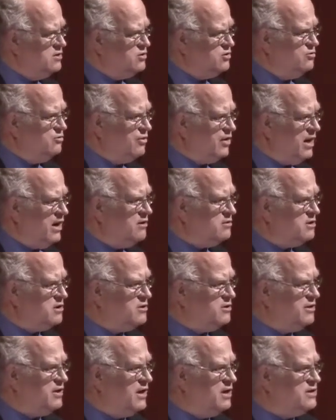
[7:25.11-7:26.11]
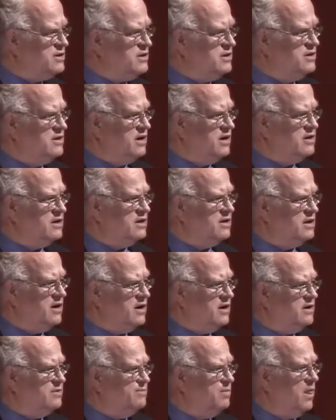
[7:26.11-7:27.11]
2000 or
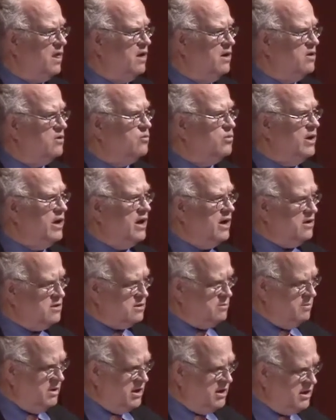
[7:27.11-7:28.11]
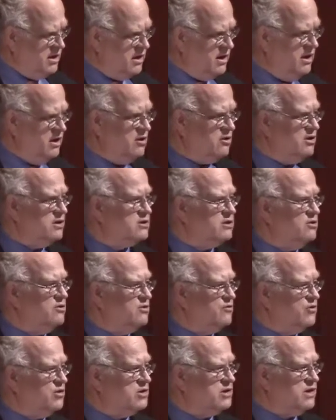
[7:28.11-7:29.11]
1999, we held a meeting here at the
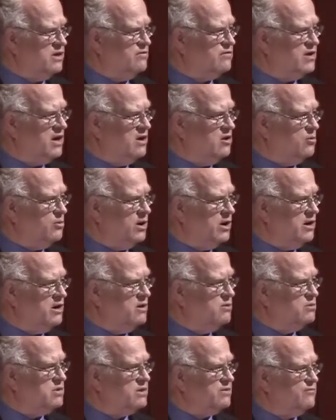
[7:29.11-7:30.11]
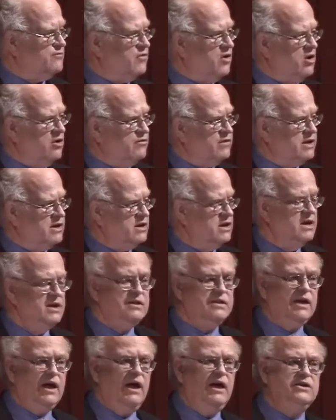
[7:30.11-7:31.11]
University of Delaware, and it was involving
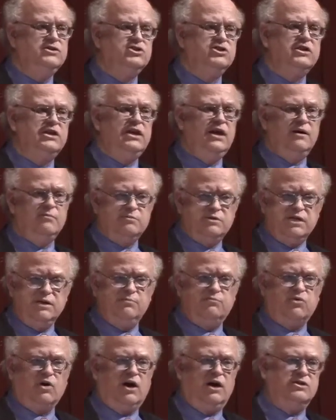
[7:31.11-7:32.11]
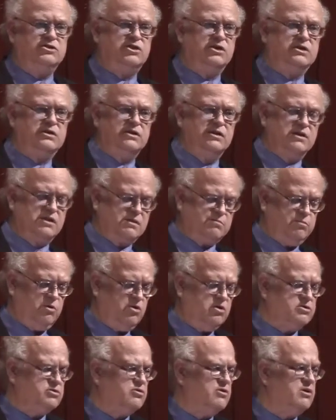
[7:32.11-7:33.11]
the HTMT project, an
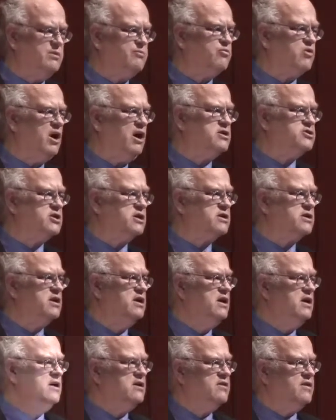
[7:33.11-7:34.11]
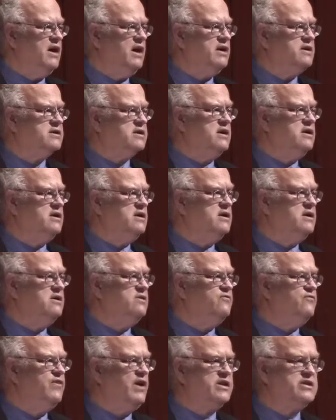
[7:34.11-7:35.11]
exploratory project that
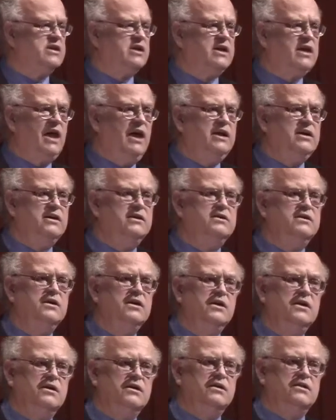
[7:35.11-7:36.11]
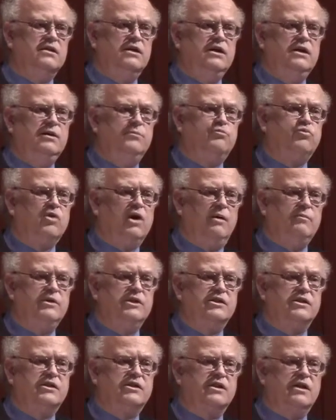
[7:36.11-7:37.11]
investigated the
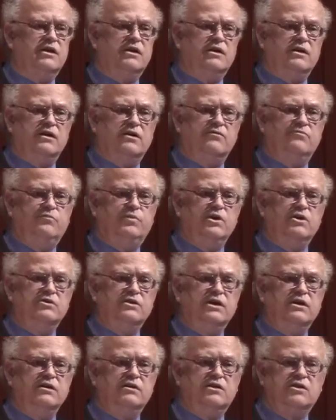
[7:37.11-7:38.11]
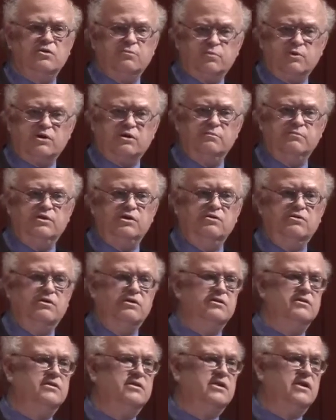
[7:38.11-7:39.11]
premise of building
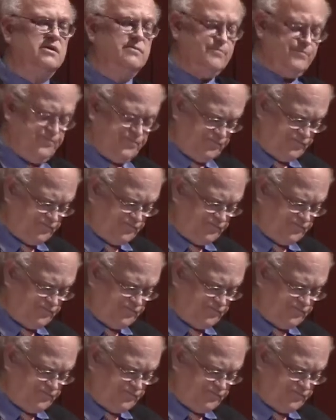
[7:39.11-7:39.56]
supercomputers